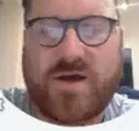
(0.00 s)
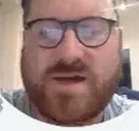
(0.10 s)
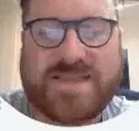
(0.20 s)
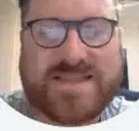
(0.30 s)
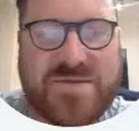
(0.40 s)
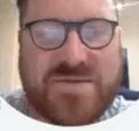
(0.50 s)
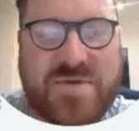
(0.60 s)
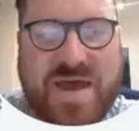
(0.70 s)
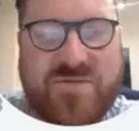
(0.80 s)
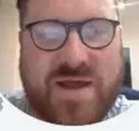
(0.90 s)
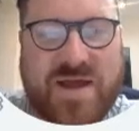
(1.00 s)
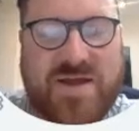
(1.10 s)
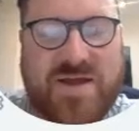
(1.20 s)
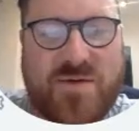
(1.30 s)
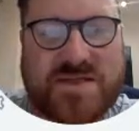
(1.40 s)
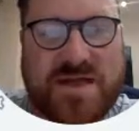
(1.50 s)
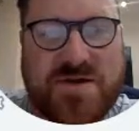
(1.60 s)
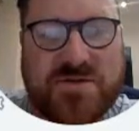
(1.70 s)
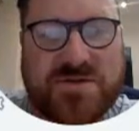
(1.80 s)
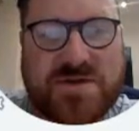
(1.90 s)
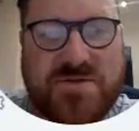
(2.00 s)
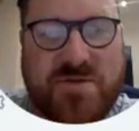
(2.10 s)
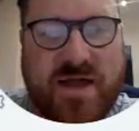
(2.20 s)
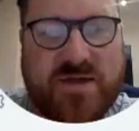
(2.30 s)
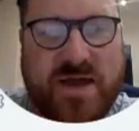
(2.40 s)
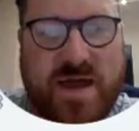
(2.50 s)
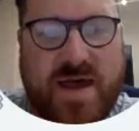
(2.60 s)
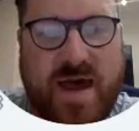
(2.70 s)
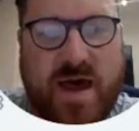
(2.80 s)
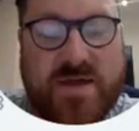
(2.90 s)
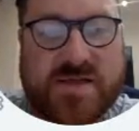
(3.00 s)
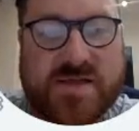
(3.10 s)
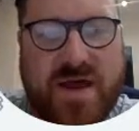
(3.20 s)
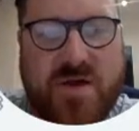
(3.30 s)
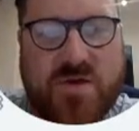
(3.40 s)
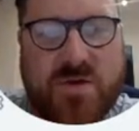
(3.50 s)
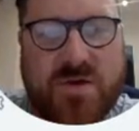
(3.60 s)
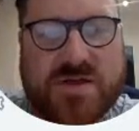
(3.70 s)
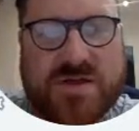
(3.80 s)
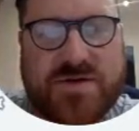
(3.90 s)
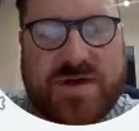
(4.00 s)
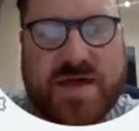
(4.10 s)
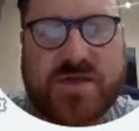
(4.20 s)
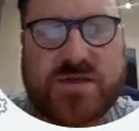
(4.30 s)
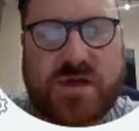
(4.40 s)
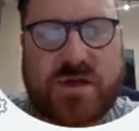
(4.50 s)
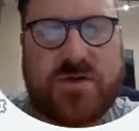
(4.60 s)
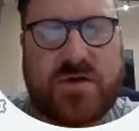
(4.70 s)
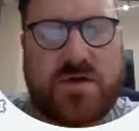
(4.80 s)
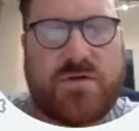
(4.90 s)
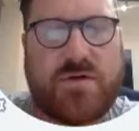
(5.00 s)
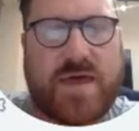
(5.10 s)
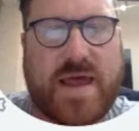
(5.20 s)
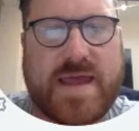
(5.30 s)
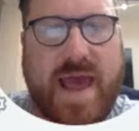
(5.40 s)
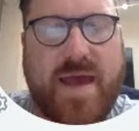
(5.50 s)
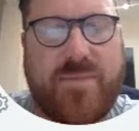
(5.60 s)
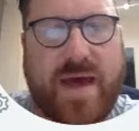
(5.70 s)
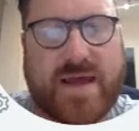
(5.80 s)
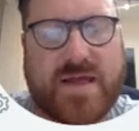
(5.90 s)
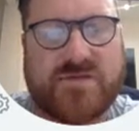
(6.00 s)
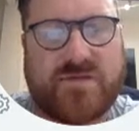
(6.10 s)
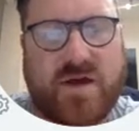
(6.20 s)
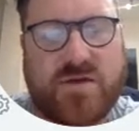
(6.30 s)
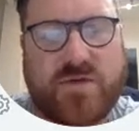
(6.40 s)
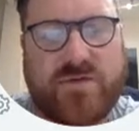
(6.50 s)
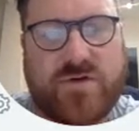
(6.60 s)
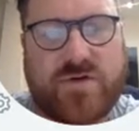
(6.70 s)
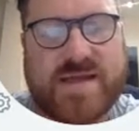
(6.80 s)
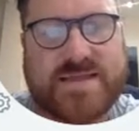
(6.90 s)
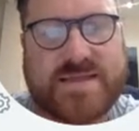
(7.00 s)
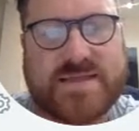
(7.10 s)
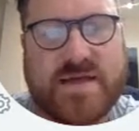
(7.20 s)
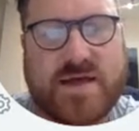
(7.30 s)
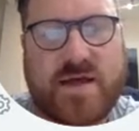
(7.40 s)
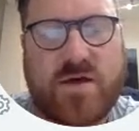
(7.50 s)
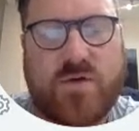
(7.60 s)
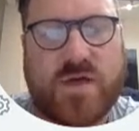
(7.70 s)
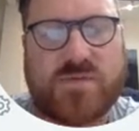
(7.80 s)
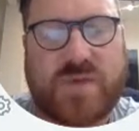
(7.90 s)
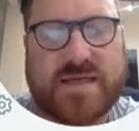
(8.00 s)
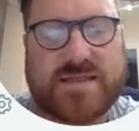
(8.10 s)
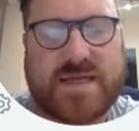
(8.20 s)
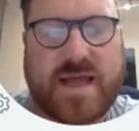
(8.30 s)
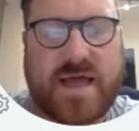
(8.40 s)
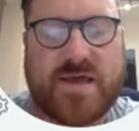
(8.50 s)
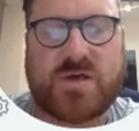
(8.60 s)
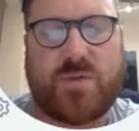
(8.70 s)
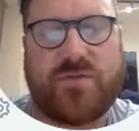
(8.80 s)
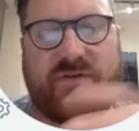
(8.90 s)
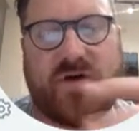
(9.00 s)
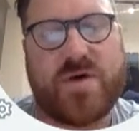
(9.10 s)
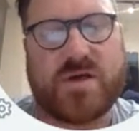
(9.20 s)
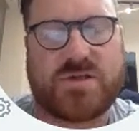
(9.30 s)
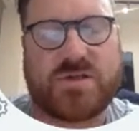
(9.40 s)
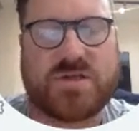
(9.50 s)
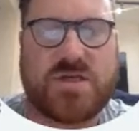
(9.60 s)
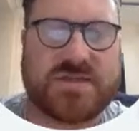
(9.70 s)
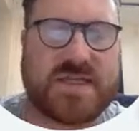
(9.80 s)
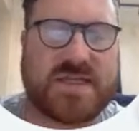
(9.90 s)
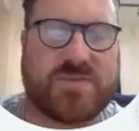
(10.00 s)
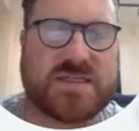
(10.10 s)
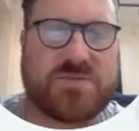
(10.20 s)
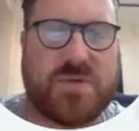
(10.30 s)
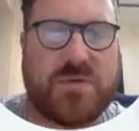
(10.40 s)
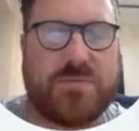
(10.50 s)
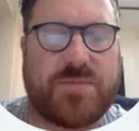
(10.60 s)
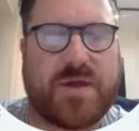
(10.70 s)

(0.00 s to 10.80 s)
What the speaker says: guys, it's Adam here from Blend Commerce. Hope you're doing well. In this video, what I'm going to do is show you a care package flow that we've created, which basically enables Shopify merchants to use SMSBump